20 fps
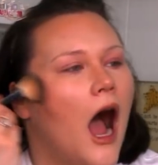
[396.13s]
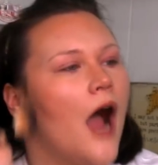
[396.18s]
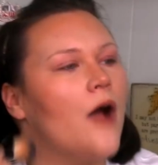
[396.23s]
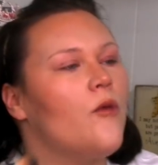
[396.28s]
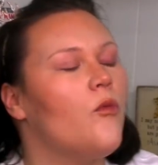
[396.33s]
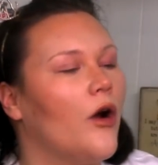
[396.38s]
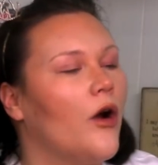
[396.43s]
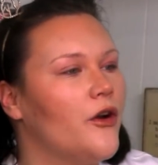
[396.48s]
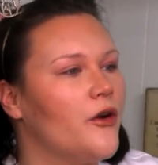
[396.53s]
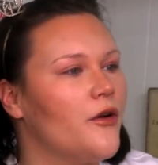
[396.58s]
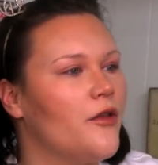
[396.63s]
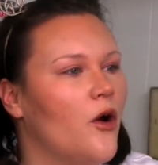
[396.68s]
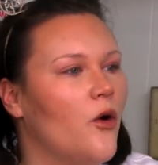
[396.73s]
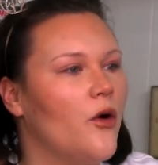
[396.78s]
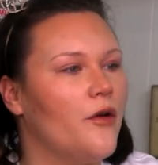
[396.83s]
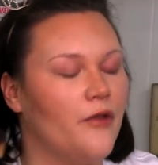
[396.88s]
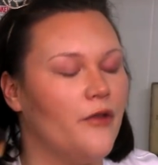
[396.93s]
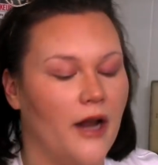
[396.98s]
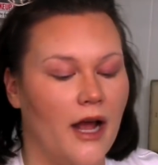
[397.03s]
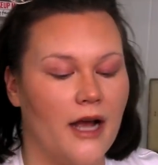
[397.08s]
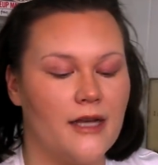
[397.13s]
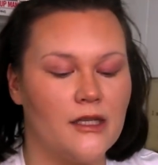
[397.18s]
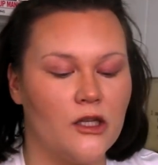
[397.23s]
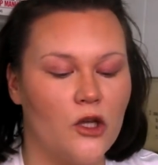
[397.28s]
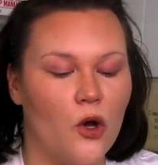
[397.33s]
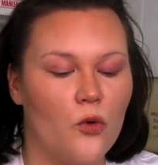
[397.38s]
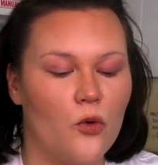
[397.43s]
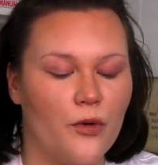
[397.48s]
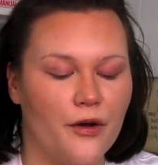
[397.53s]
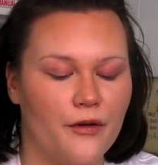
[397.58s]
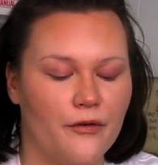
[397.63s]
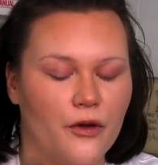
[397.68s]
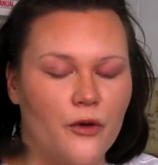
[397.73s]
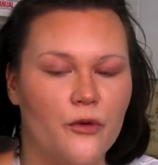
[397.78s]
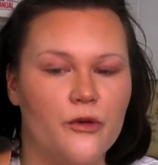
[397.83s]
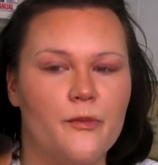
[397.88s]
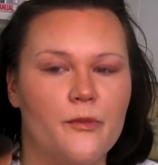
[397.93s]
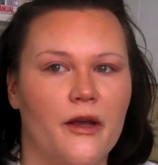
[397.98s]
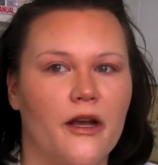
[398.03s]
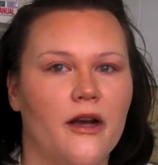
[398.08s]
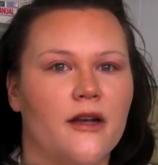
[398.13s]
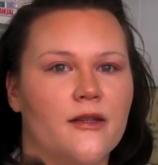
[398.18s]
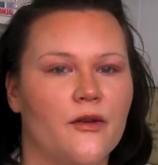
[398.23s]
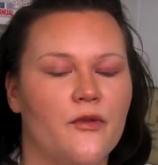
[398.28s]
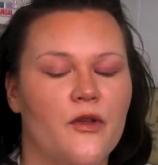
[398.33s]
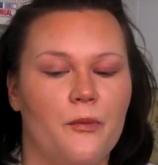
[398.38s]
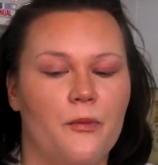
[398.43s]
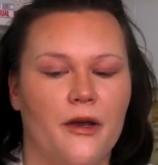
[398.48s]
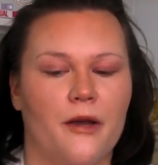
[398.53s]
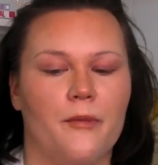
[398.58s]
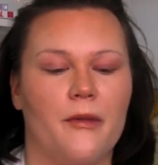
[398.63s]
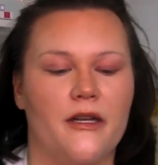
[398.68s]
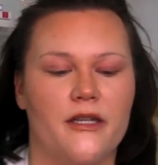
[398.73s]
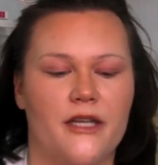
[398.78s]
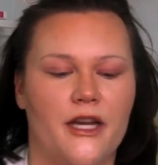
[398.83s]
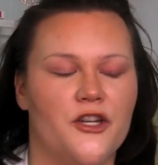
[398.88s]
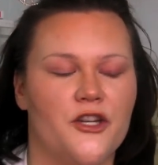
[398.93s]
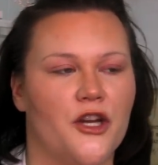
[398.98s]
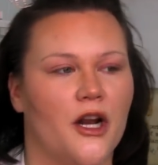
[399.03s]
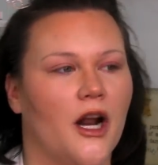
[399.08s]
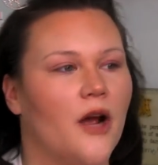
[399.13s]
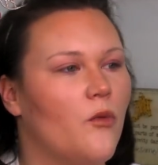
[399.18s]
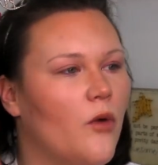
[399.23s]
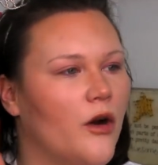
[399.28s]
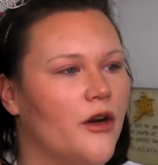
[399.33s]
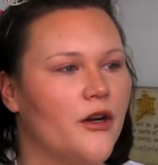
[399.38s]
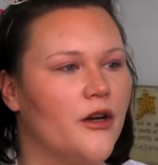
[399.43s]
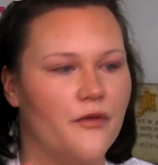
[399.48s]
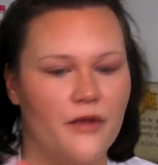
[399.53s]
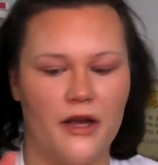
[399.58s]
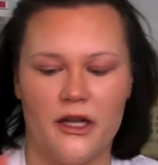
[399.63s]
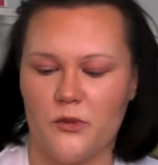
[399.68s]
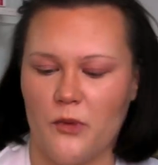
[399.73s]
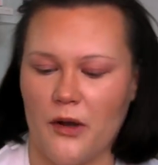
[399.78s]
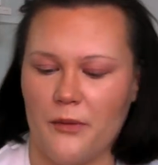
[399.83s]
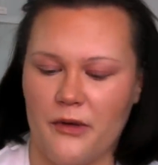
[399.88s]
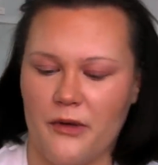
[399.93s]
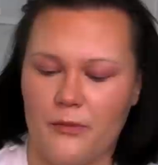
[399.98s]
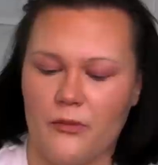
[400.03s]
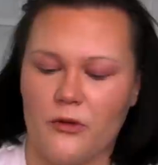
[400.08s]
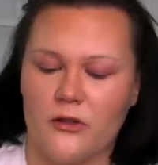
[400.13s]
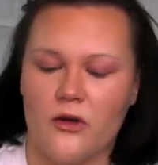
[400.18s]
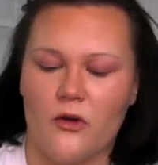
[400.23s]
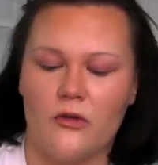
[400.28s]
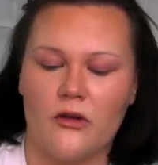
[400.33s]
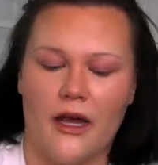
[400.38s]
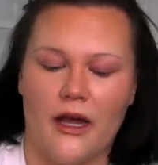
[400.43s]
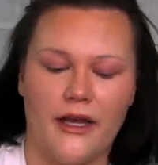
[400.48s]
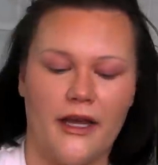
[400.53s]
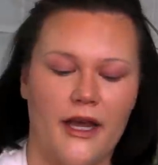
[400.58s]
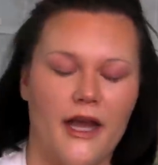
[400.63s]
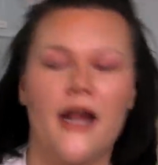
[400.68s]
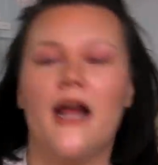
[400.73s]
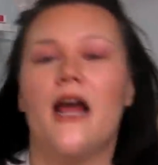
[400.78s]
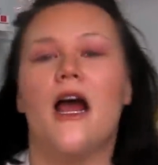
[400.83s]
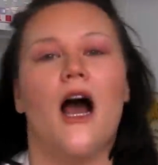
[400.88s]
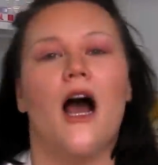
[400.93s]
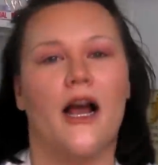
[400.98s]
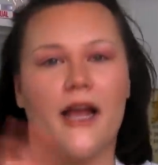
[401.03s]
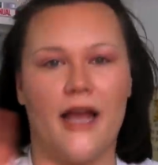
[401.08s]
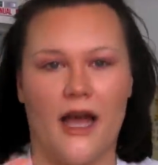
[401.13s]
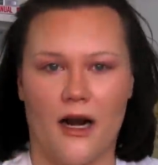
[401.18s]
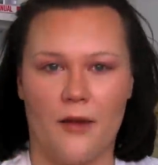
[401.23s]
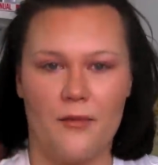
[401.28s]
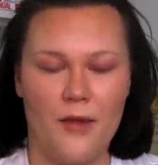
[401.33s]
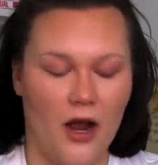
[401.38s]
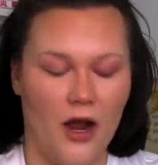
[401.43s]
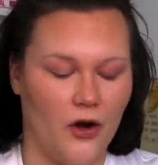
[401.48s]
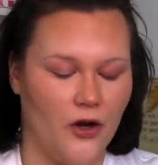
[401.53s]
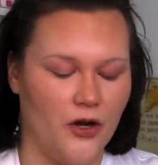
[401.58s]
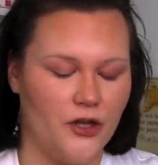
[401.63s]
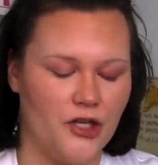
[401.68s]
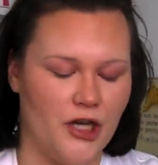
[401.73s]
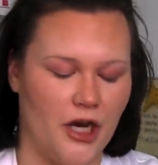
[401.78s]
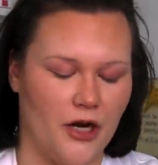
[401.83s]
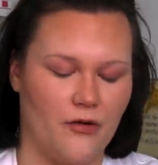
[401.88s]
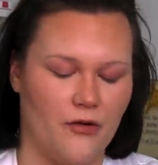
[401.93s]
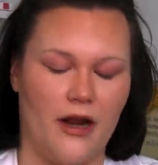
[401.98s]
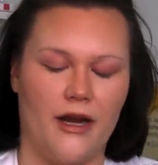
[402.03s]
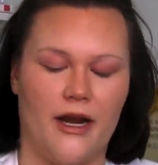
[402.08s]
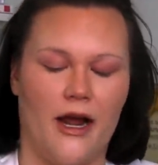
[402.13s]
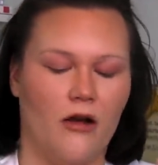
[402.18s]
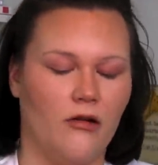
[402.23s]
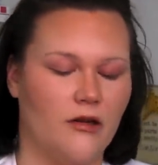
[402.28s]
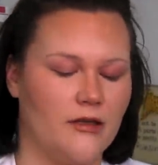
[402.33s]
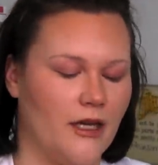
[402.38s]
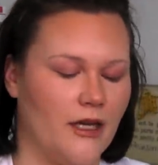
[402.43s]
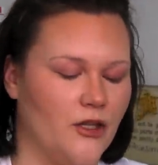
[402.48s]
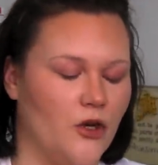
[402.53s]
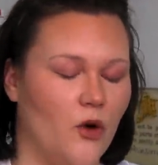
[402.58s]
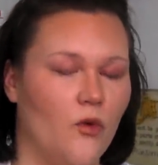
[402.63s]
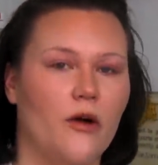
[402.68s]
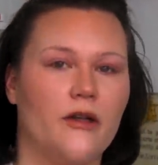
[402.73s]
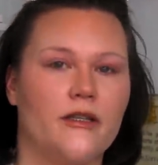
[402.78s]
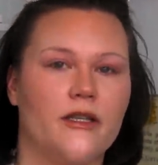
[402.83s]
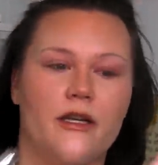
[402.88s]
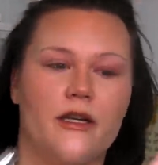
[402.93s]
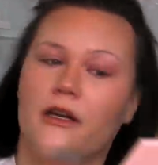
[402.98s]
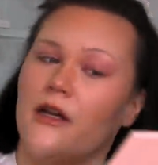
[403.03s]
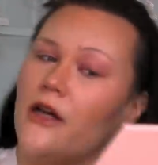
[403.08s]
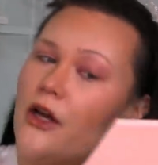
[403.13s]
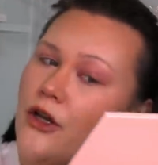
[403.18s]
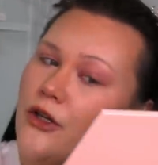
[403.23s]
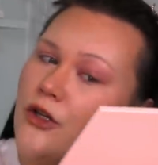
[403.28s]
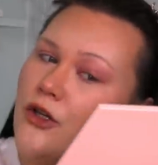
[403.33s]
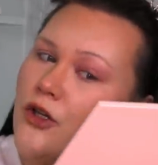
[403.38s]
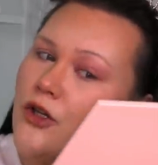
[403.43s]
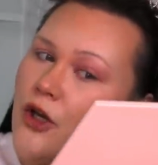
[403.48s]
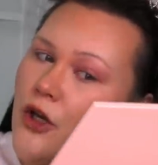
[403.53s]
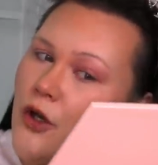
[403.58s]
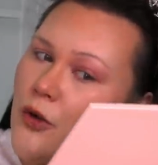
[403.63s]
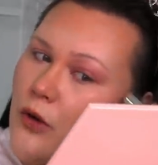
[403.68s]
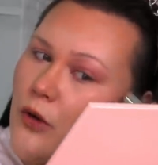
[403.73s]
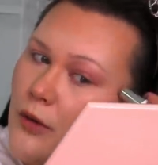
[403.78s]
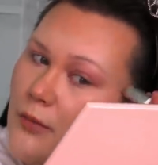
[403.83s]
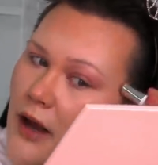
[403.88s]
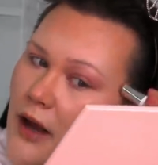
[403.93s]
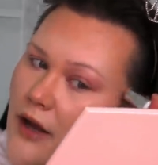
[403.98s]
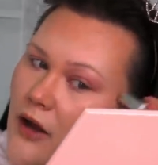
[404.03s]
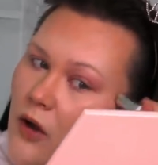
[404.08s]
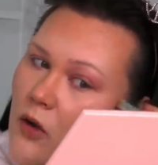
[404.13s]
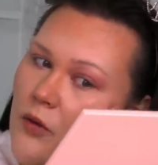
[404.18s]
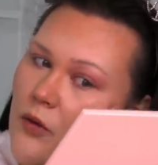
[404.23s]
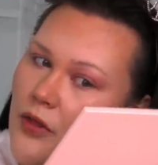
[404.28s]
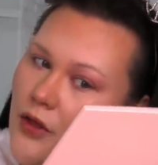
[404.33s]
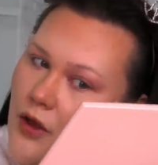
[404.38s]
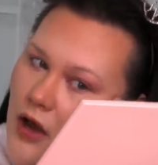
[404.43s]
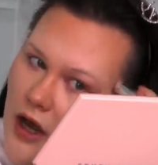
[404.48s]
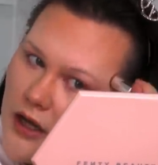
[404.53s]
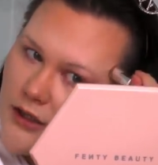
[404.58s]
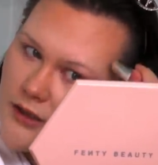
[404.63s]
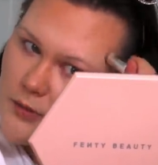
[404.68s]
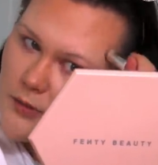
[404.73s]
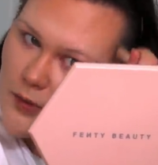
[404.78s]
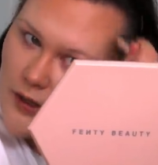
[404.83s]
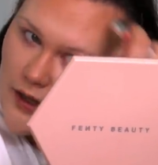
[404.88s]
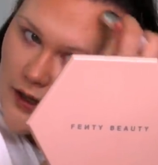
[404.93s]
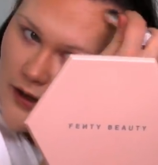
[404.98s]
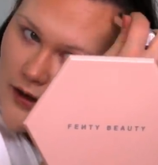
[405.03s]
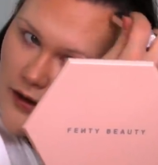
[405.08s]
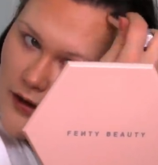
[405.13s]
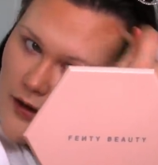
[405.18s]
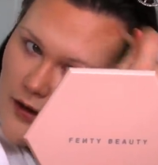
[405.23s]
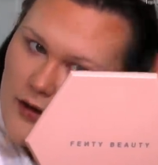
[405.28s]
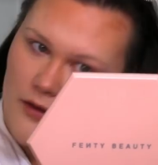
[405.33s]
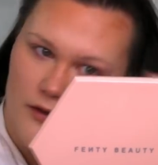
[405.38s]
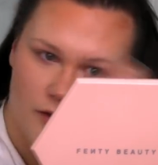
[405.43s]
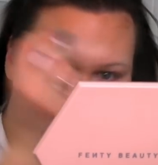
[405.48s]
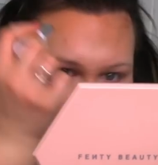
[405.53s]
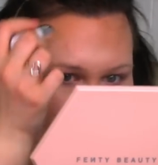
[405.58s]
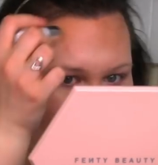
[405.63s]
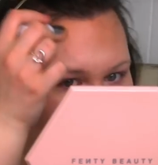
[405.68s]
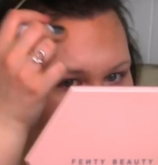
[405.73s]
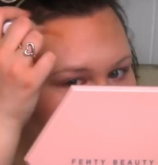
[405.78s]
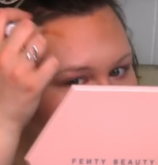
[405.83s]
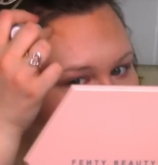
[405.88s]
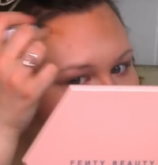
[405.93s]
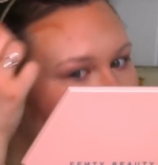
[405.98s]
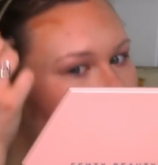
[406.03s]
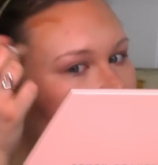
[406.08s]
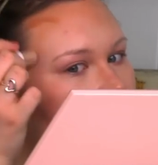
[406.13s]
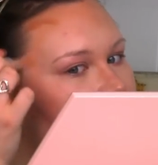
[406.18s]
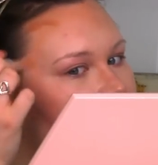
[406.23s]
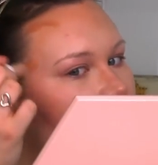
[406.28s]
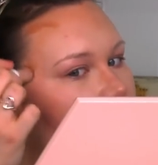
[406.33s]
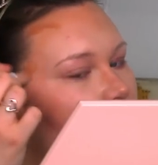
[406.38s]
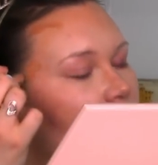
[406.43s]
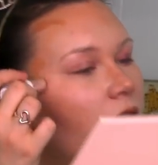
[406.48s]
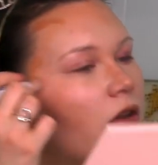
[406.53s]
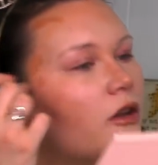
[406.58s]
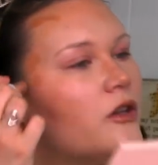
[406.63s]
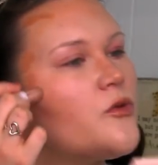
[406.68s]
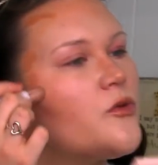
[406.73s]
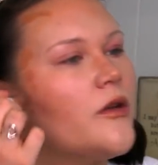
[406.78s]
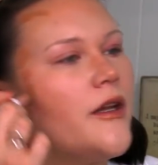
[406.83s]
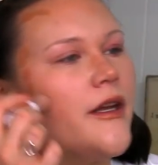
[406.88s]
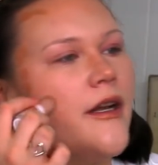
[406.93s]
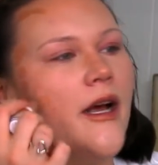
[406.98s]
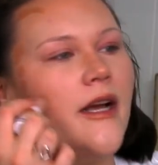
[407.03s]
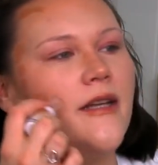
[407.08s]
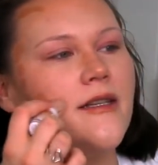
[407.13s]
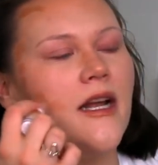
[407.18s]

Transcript: I wonder though if it has low reviews because of the pigmentation. I wonder if that's why people don't like it. Again, I'm not going to check right now because I don't want to skewer my own thoughts, but so far, I actually think it looks really nice.